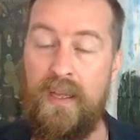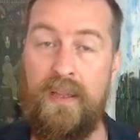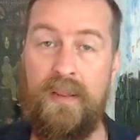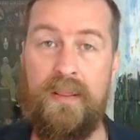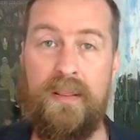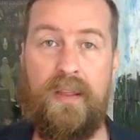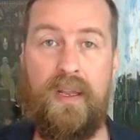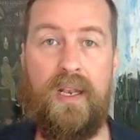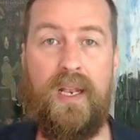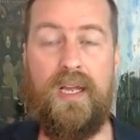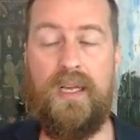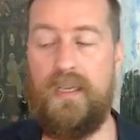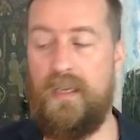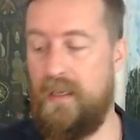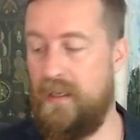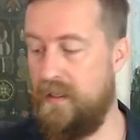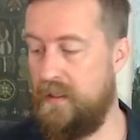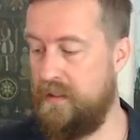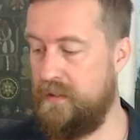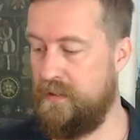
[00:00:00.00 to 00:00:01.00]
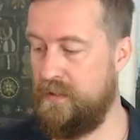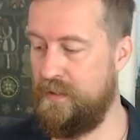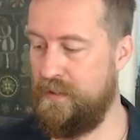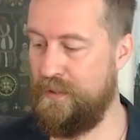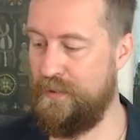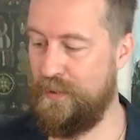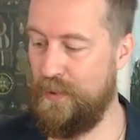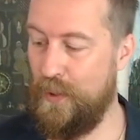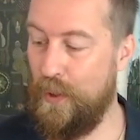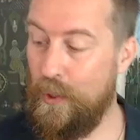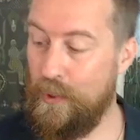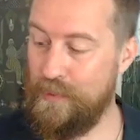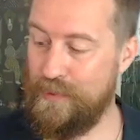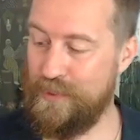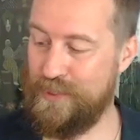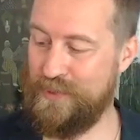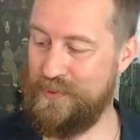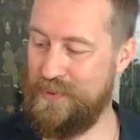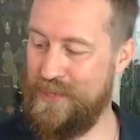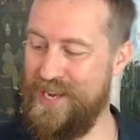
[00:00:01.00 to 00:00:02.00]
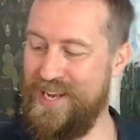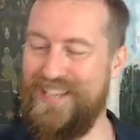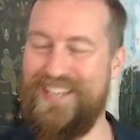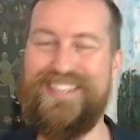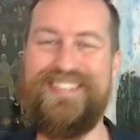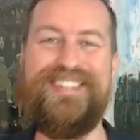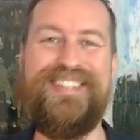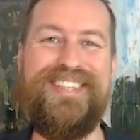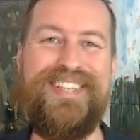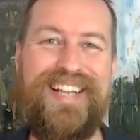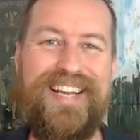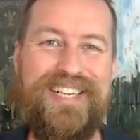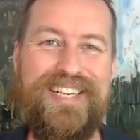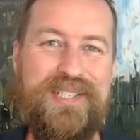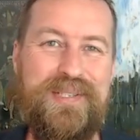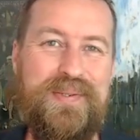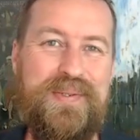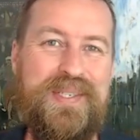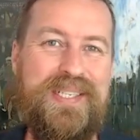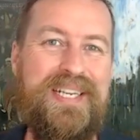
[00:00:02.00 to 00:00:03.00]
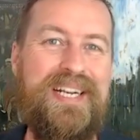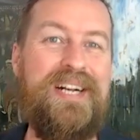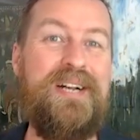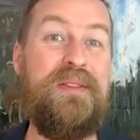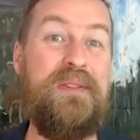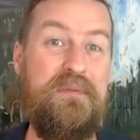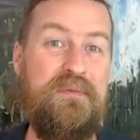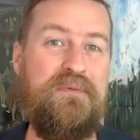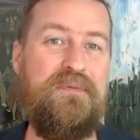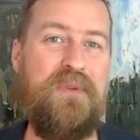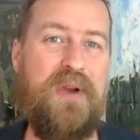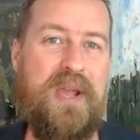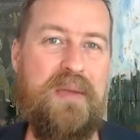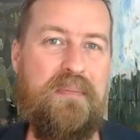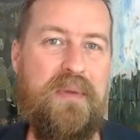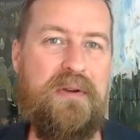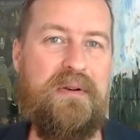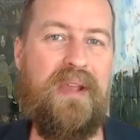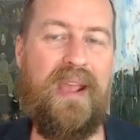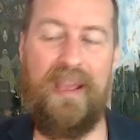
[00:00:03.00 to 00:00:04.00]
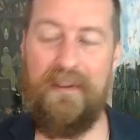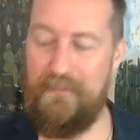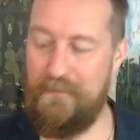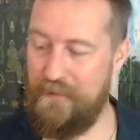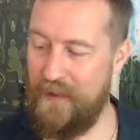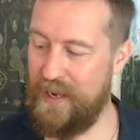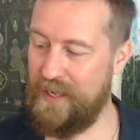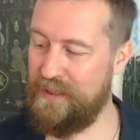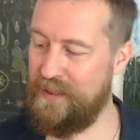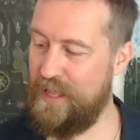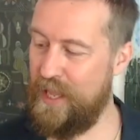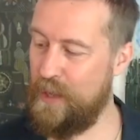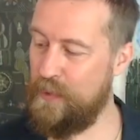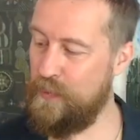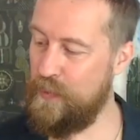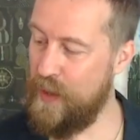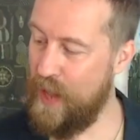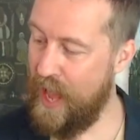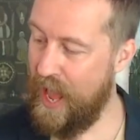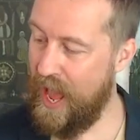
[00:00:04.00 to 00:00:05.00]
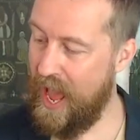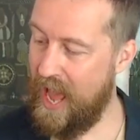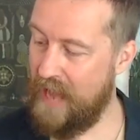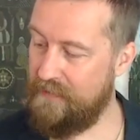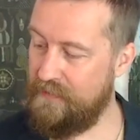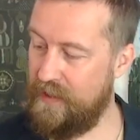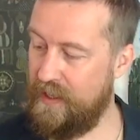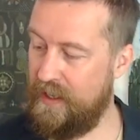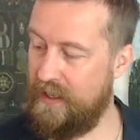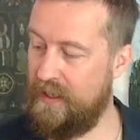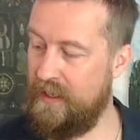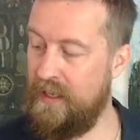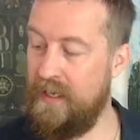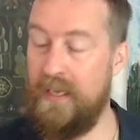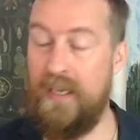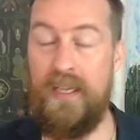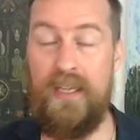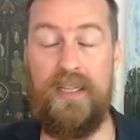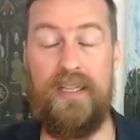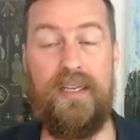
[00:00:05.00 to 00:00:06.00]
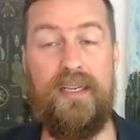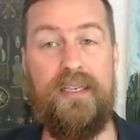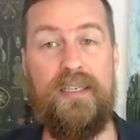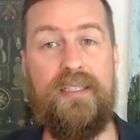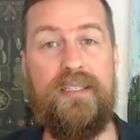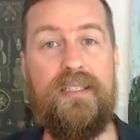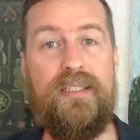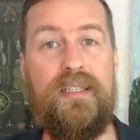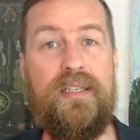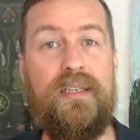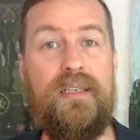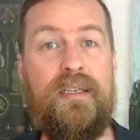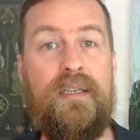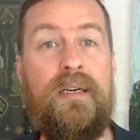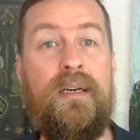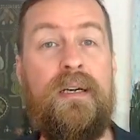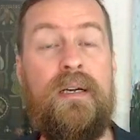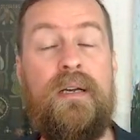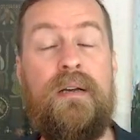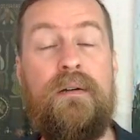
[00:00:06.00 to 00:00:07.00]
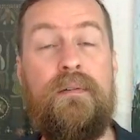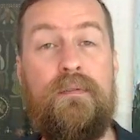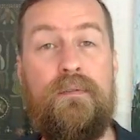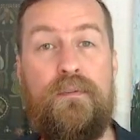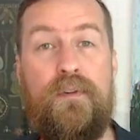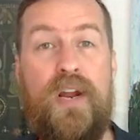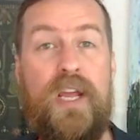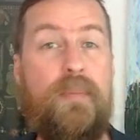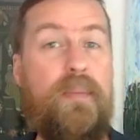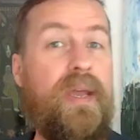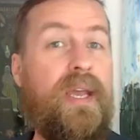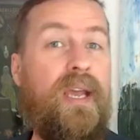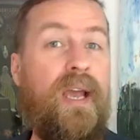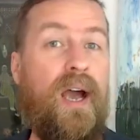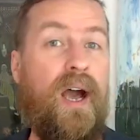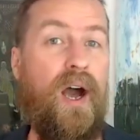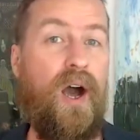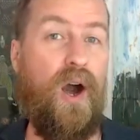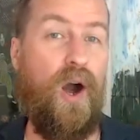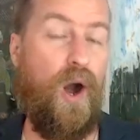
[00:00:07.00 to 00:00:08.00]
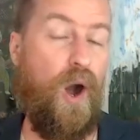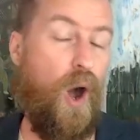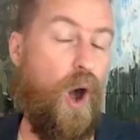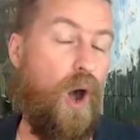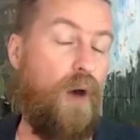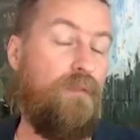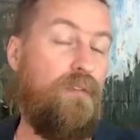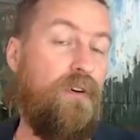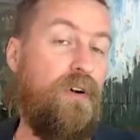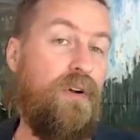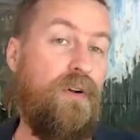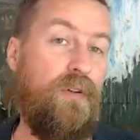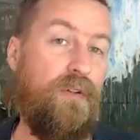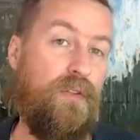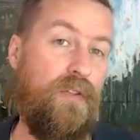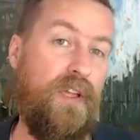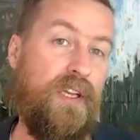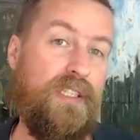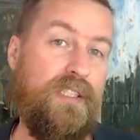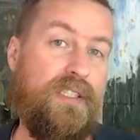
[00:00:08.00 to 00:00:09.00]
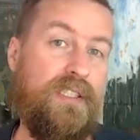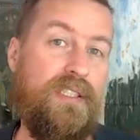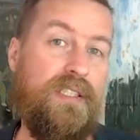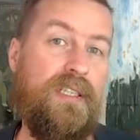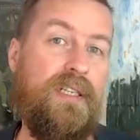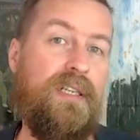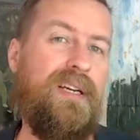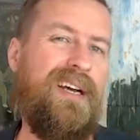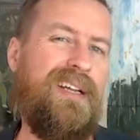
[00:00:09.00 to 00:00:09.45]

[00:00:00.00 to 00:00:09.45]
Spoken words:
Almost the last one, the framing effect that we have here is the framing of things.